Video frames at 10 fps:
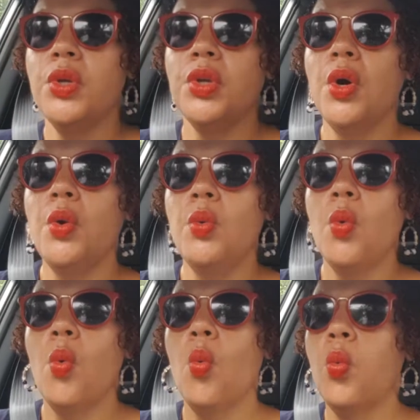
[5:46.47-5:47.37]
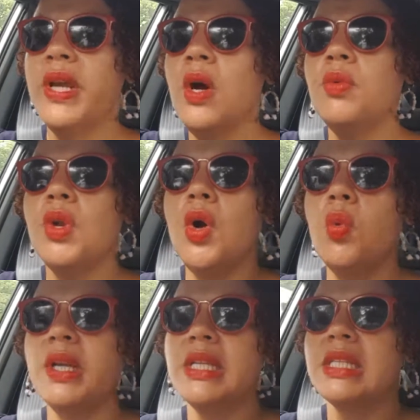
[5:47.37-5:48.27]
You know, we don't know
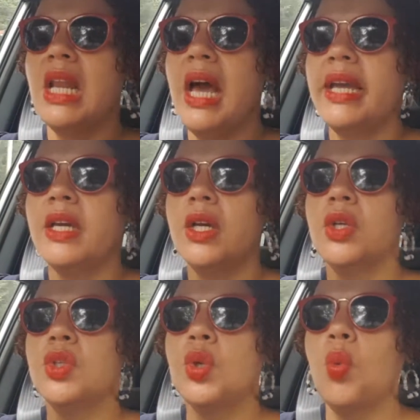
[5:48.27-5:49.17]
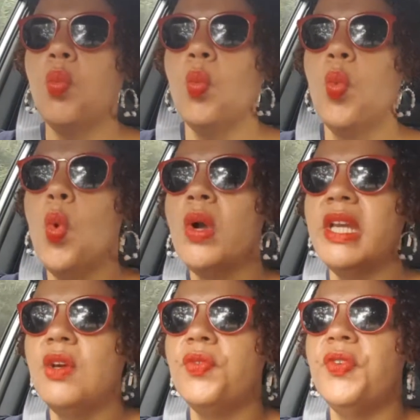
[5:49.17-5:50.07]
what it's like to walk
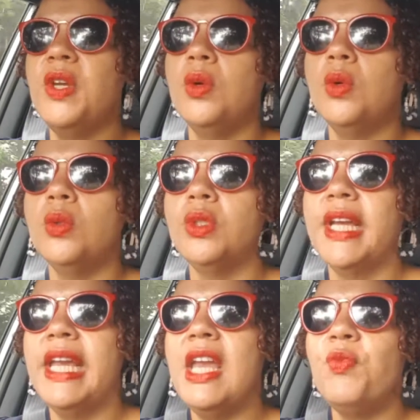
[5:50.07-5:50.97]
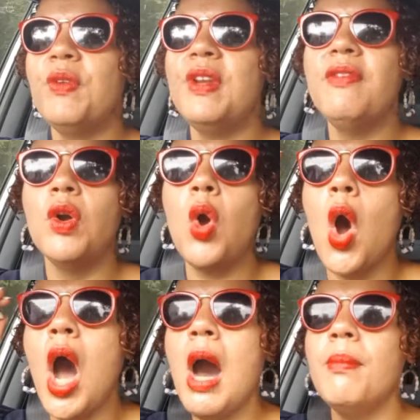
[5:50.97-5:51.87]
in a field if we've never got
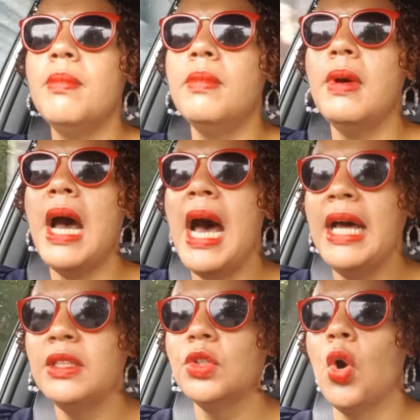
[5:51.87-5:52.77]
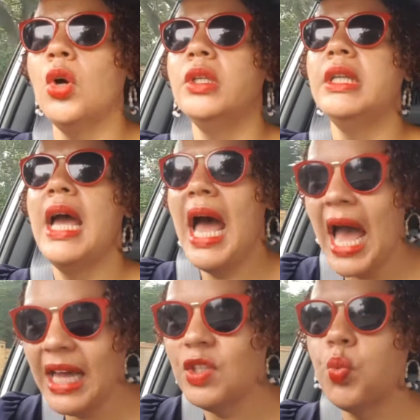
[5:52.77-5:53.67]
up and gone
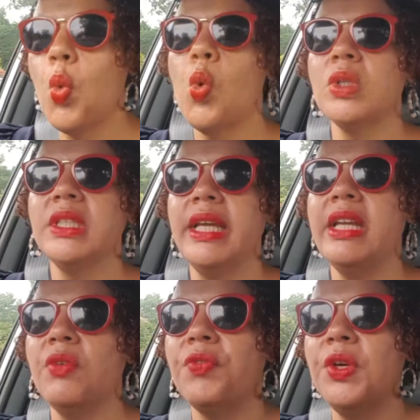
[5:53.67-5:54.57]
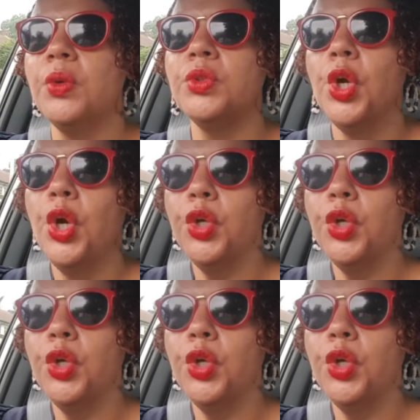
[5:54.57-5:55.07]
and walked in a field.